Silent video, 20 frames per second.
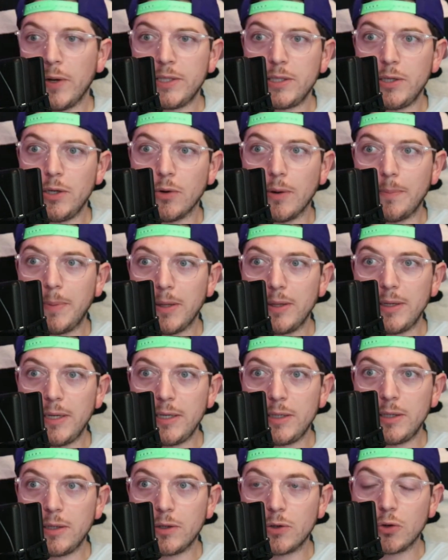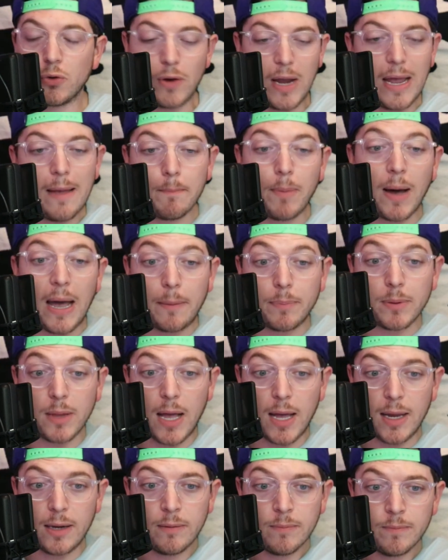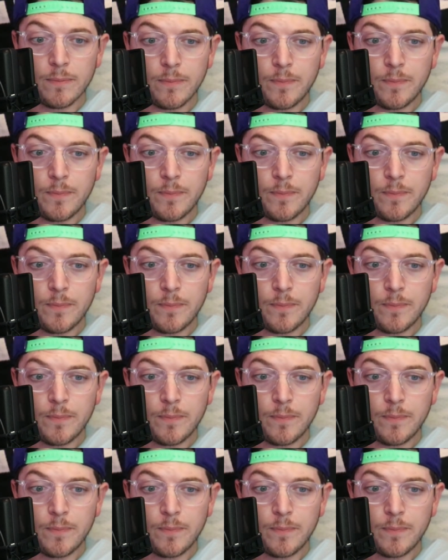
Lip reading: your ability to create pipeline,